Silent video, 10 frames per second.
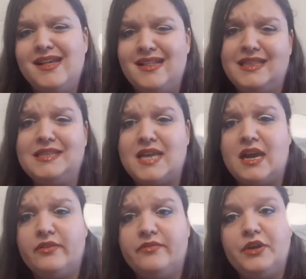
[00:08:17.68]
These
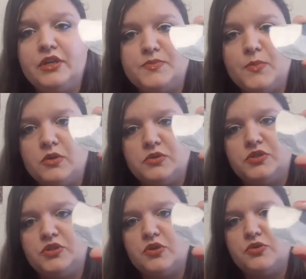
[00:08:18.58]
are very small,
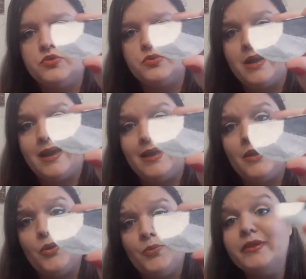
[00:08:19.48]
so I
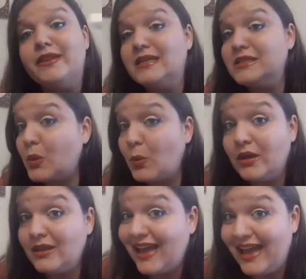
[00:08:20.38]
hope this
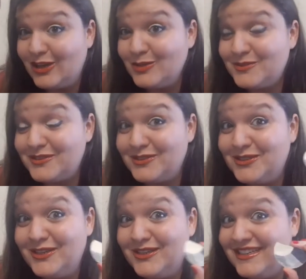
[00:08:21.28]
will help to
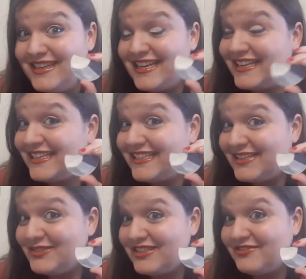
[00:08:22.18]
get it
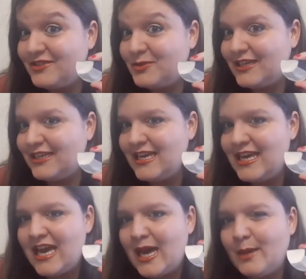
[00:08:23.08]
out of the way.
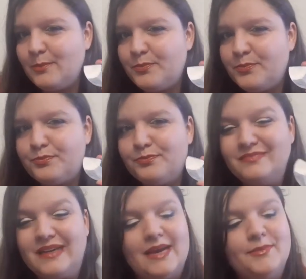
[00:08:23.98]
I'm
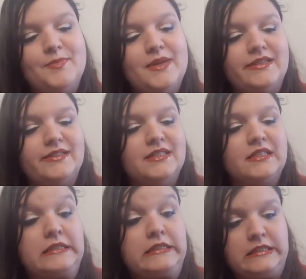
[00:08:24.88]
a bit
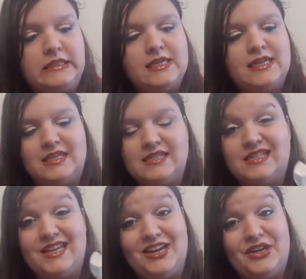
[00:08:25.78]
like
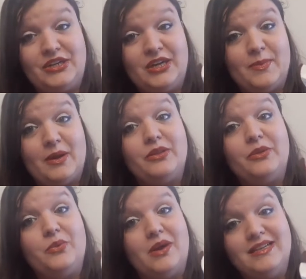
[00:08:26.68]
scared about the
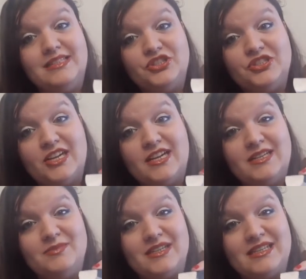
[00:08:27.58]
white
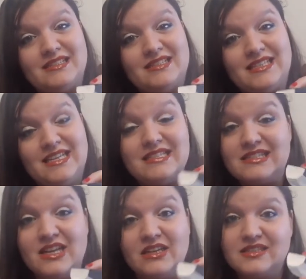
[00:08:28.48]
shade because it is
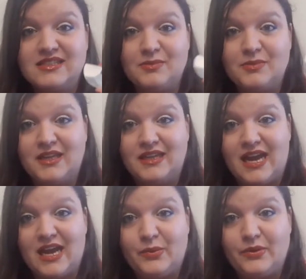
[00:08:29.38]
not something
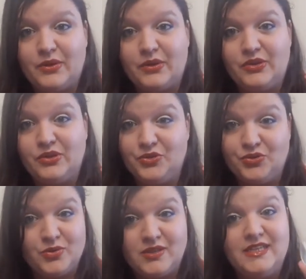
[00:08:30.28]
I would
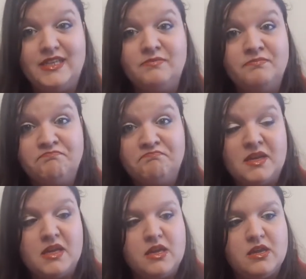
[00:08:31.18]
usually
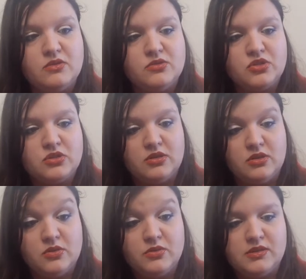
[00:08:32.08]

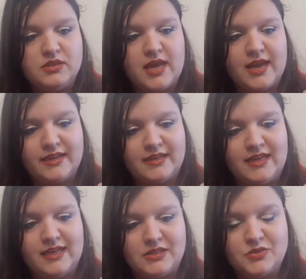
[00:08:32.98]
use, and
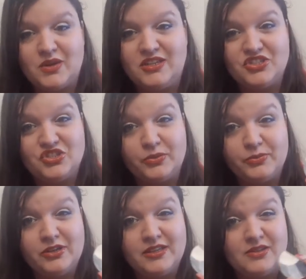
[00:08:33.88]
it is quite
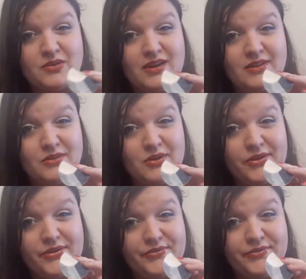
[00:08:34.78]
shimmery, so I don't know
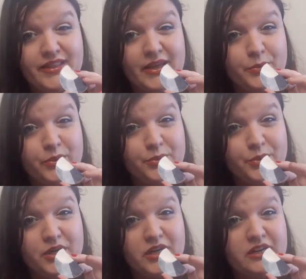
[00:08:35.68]
if that will
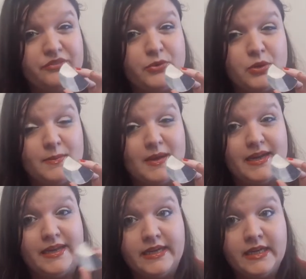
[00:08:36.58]
work for
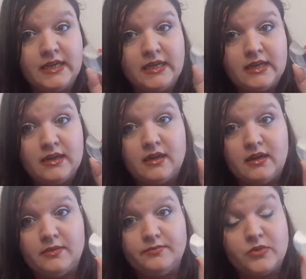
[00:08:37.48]
my
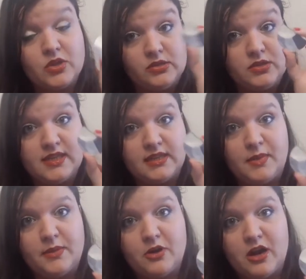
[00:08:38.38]
to set
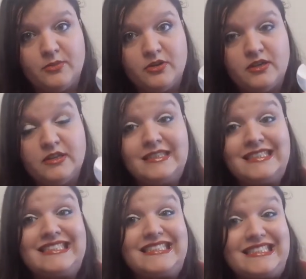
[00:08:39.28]
my primer.
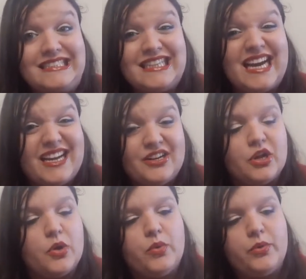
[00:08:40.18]
I don't
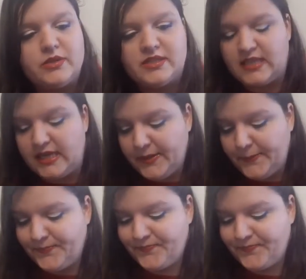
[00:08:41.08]
know, we will see.